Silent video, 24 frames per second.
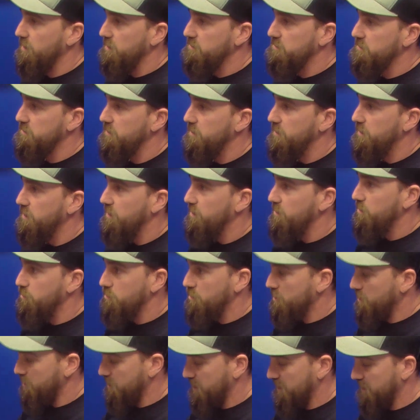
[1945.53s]
has.
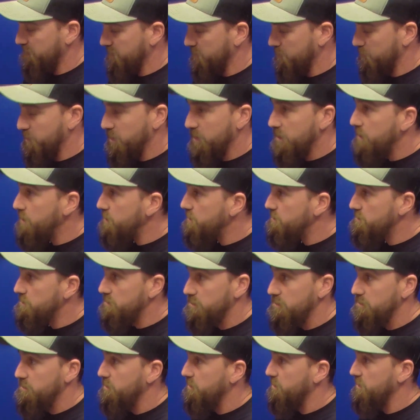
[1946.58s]
You're not going to have the
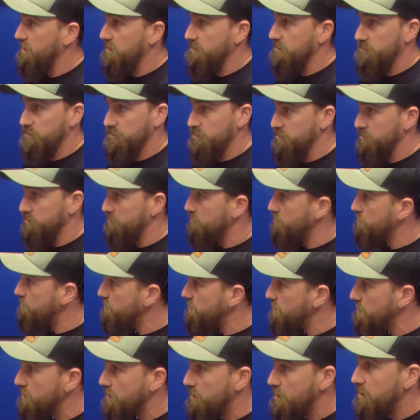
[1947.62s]
peace. You're not going to have the
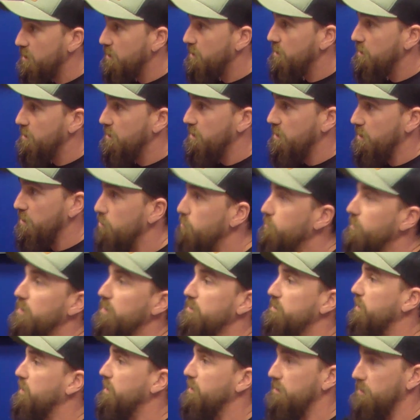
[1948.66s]
joy. You
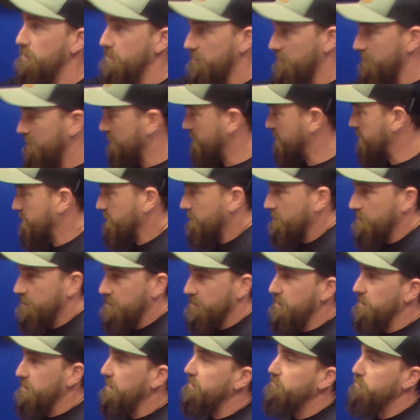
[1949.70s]
may think,
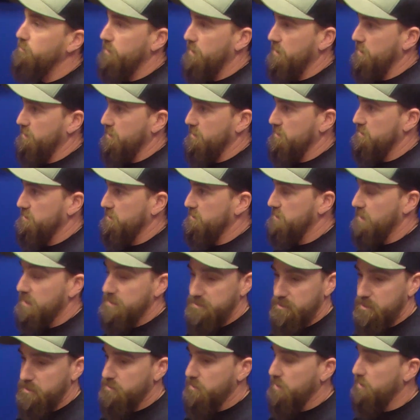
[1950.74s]
and everybody thinks this.
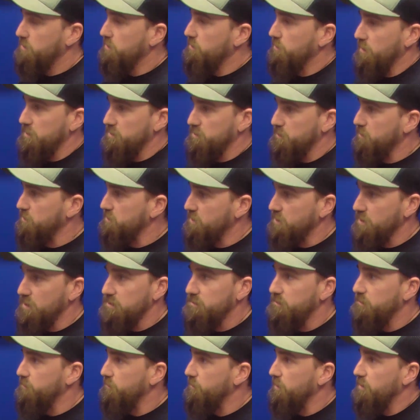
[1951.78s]
I thought that too. I smoked
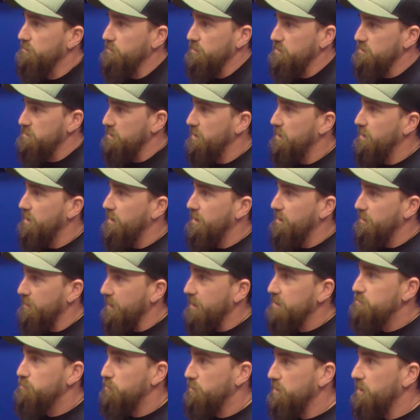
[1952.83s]
cigarettes for forever.
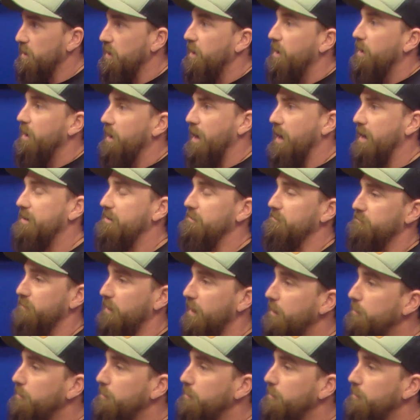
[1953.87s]
That's what I can